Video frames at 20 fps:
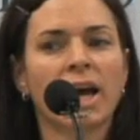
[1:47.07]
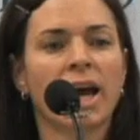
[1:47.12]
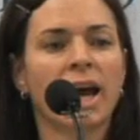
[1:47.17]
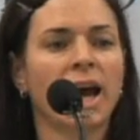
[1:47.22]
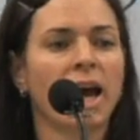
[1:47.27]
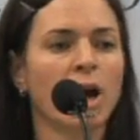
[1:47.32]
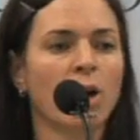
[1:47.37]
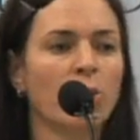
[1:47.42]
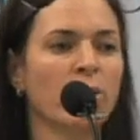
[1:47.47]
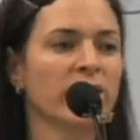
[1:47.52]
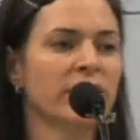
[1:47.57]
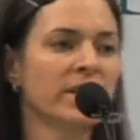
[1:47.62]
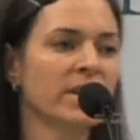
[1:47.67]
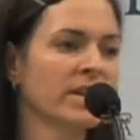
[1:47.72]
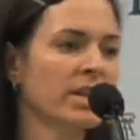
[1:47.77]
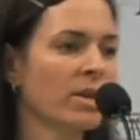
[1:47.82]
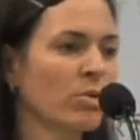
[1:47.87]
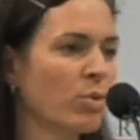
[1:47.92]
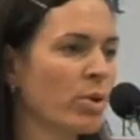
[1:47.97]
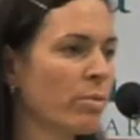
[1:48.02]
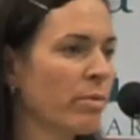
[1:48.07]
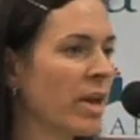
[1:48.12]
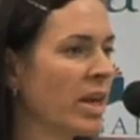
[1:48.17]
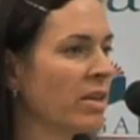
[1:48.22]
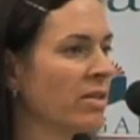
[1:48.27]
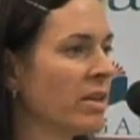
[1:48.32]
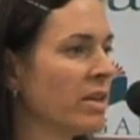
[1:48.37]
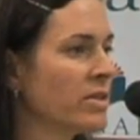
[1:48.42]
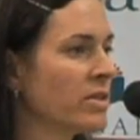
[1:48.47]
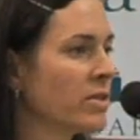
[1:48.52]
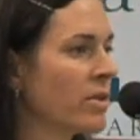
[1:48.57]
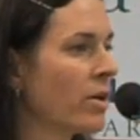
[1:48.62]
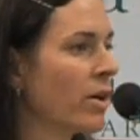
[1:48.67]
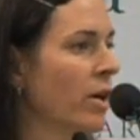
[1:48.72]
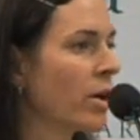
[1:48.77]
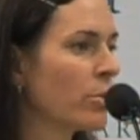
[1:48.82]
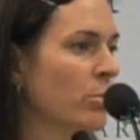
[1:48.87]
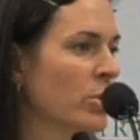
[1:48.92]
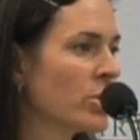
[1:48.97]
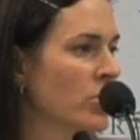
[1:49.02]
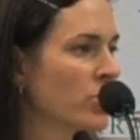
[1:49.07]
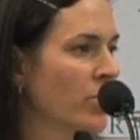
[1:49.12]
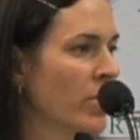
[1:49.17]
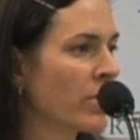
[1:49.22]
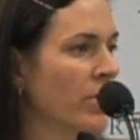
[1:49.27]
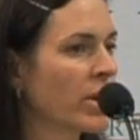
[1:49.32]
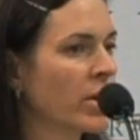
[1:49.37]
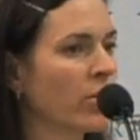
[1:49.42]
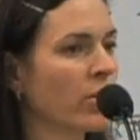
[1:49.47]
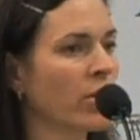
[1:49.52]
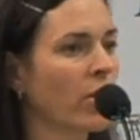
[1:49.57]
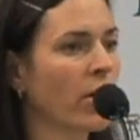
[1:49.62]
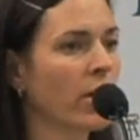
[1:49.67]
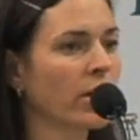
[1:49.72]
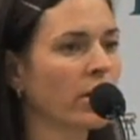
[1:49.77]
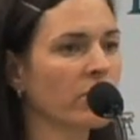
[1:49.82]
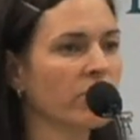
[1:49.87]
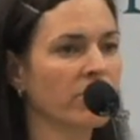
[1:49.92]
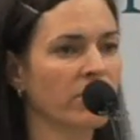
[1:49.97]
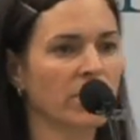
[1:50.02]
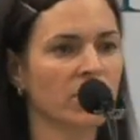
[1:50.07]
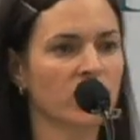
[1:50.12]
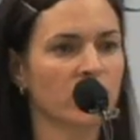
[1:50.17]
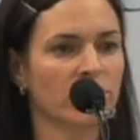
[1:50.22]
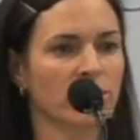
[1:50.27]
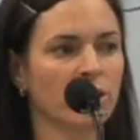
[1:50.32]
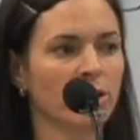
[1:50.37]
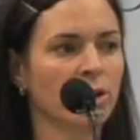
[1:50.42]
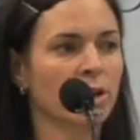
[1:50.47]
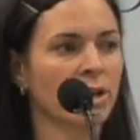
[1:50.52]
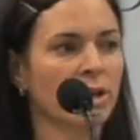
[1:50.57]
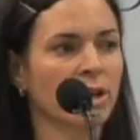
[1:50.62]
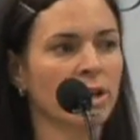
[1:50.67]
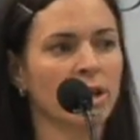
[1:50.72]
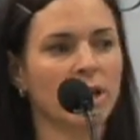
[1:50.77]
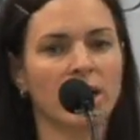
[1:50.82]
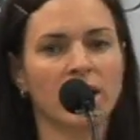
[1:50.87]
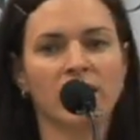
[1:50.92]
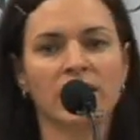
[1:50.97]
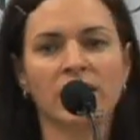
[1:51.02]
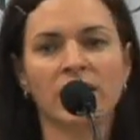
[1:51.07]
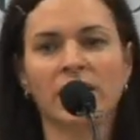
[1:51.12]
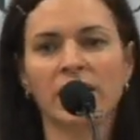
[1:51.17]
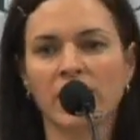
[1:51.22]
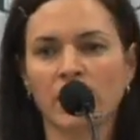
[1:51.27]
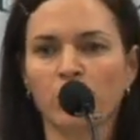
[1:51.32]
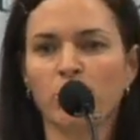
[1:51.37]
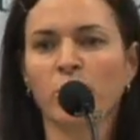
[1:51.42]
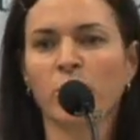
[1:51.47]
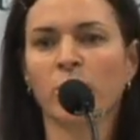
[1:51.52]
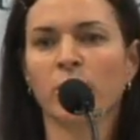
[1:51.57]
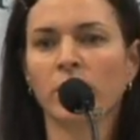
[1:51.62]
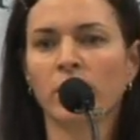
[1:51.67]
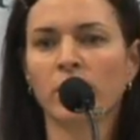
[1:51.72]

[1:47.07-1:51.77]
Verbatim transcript: how is it that we make this arbitrary or artificial leap